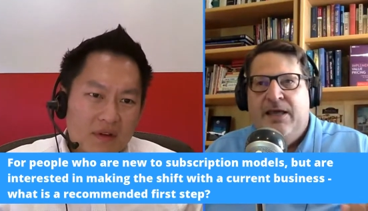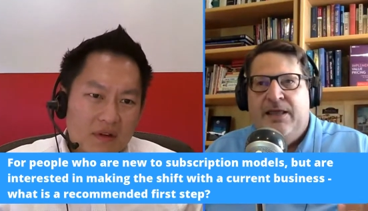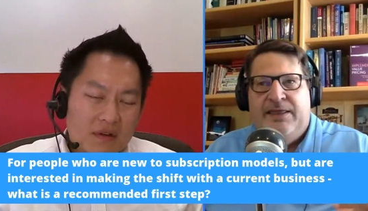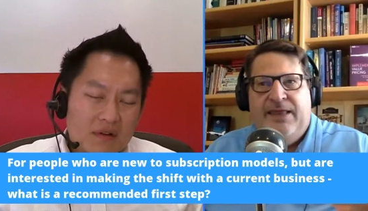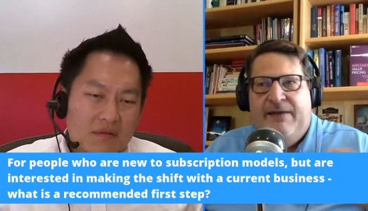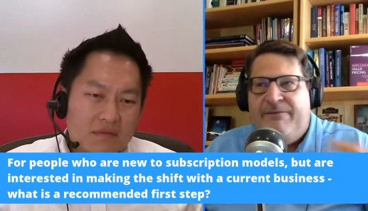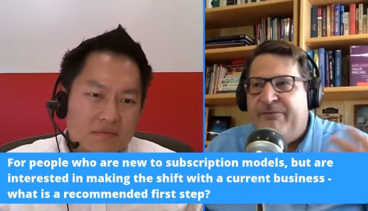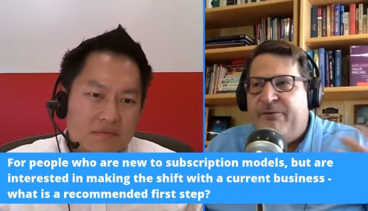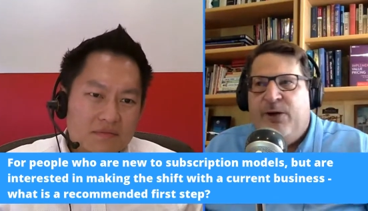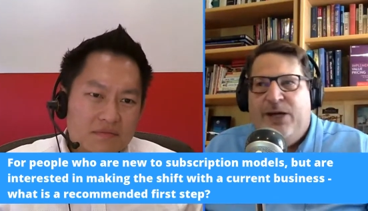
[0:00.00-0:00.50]

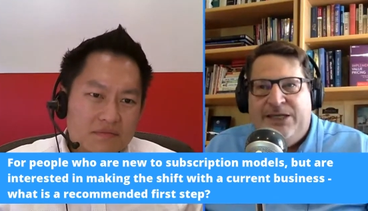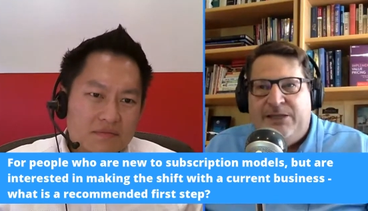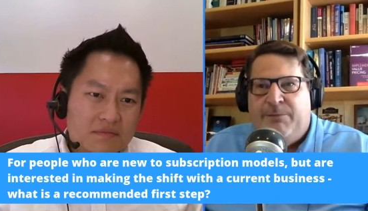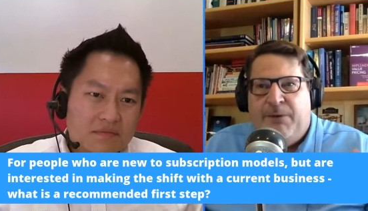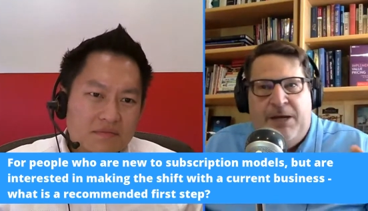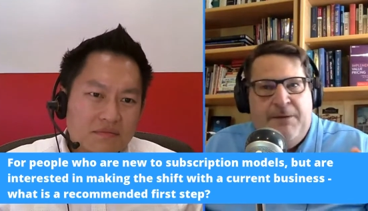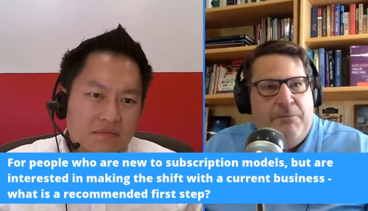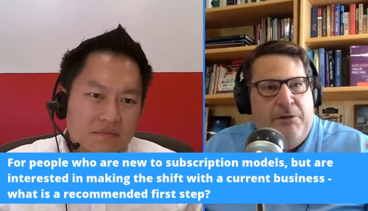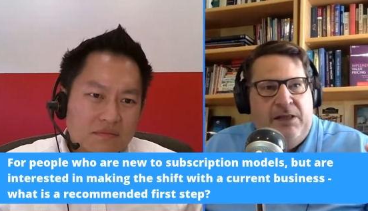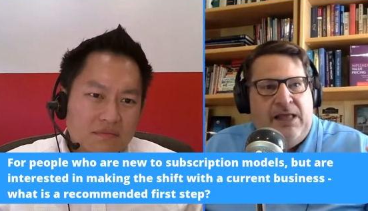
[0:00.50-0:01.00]
Speaker 1: that freaks
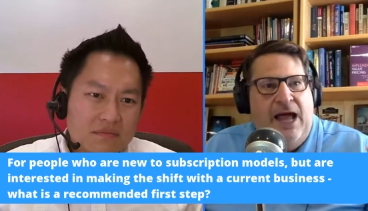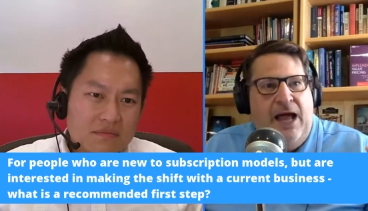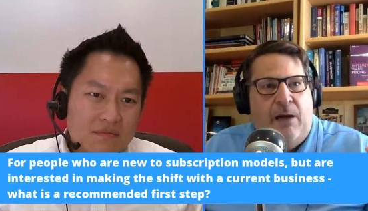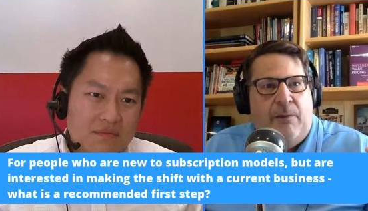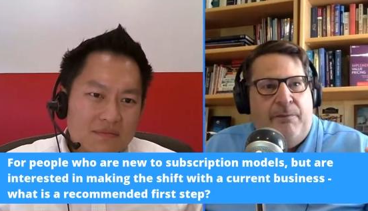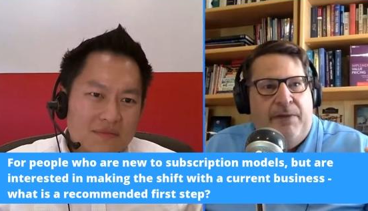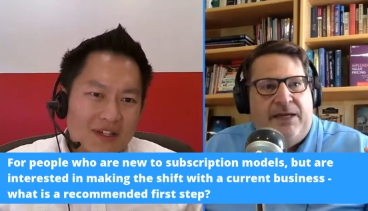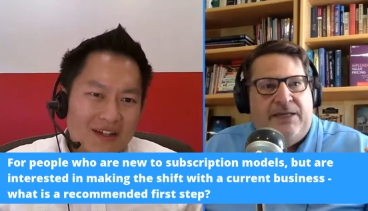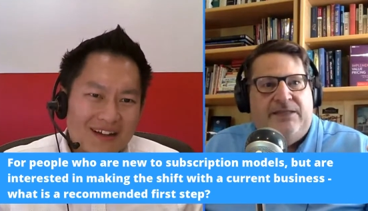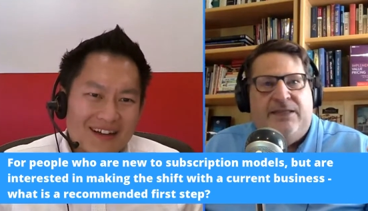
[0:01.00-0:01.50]
people out
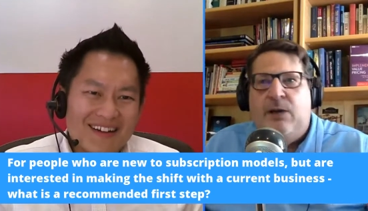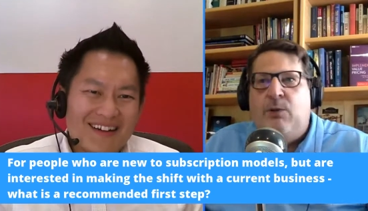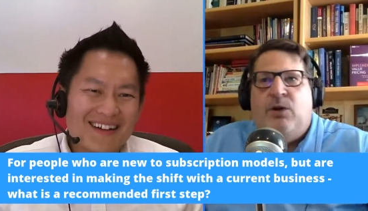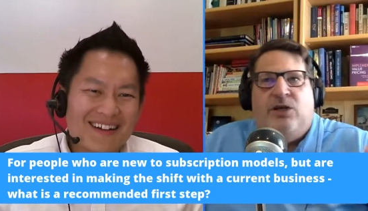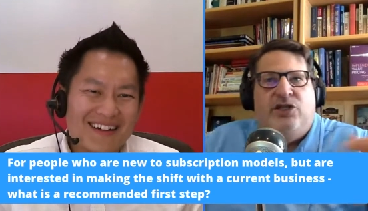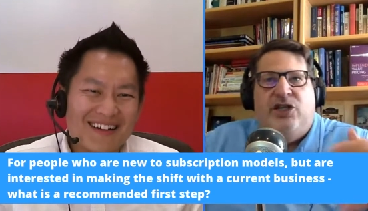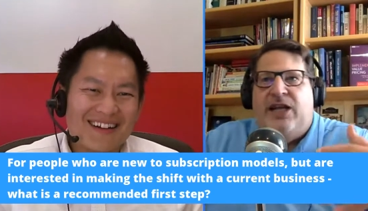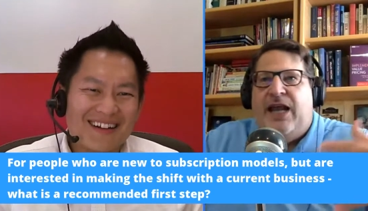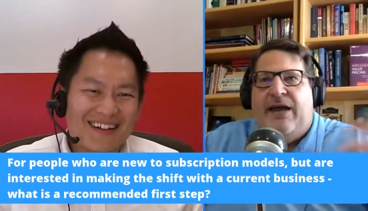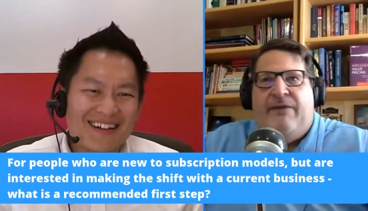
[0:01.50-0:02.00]
because they
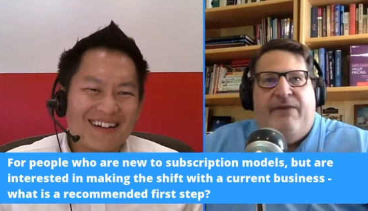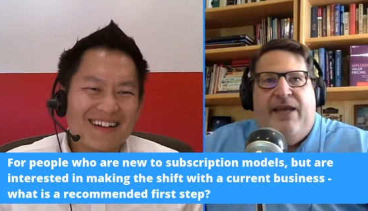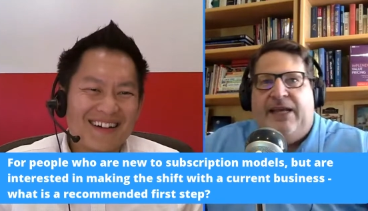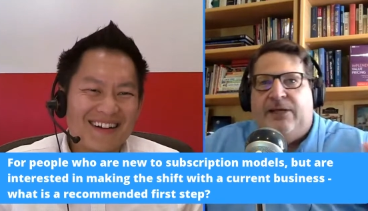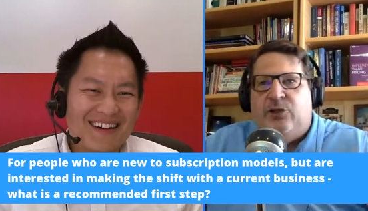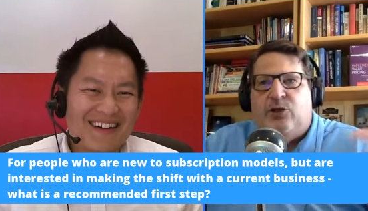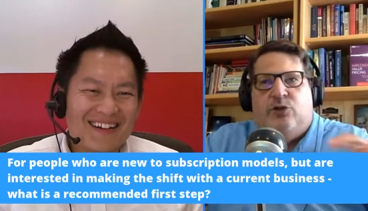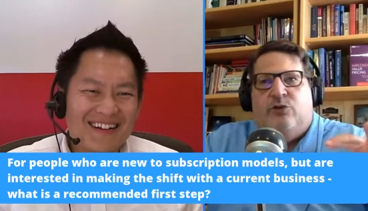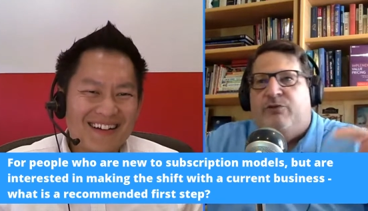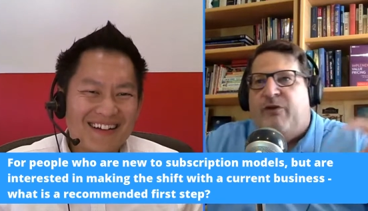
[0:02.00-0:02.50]
want you to have
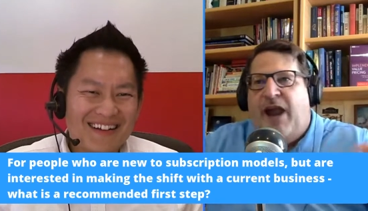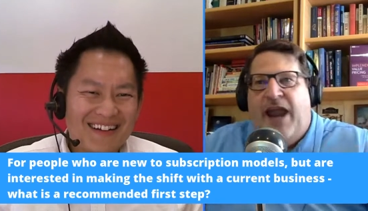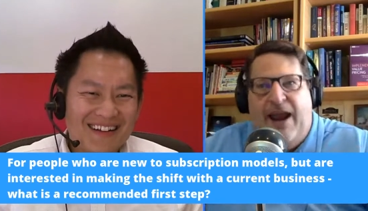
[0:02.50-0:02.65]
answers for